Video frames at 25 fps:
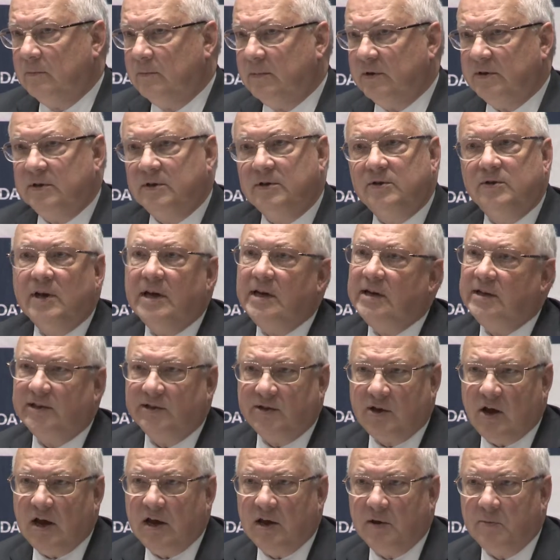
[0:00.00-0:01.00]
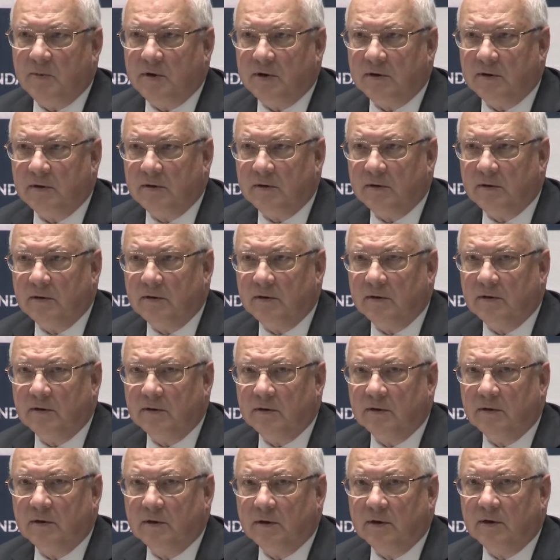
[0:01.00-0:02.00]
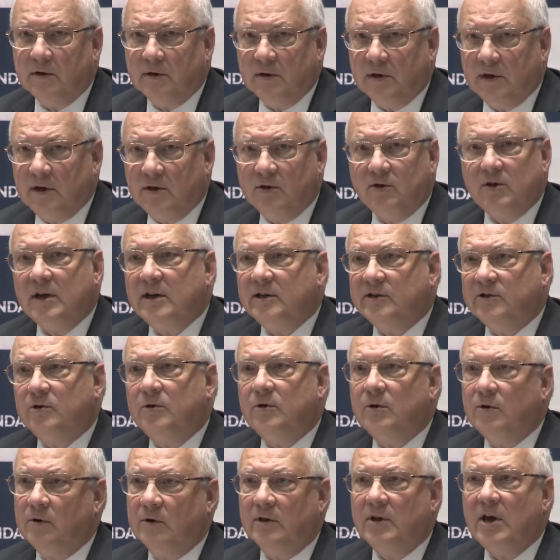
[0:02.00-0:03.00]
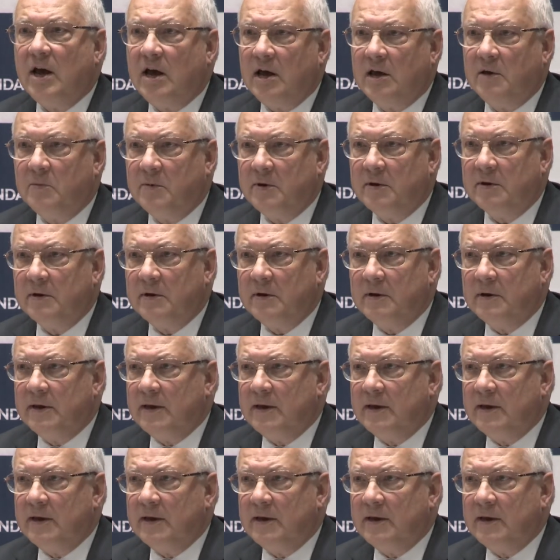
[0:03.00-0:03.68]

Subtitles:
But it takes time. It takes a long time.